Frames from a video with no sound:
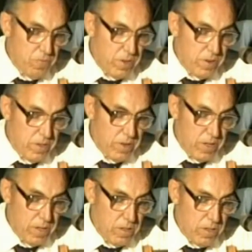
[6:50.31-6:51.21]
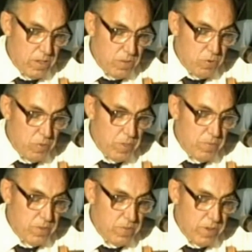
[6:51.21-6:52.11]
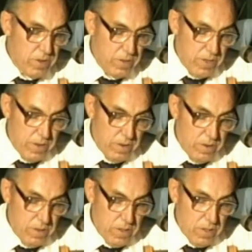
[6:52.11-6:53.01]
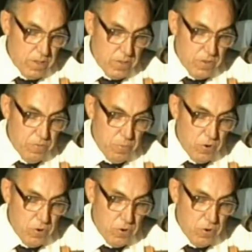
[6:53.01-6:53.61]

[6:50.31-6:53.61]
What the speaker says: the fetal canal will be facilitated. This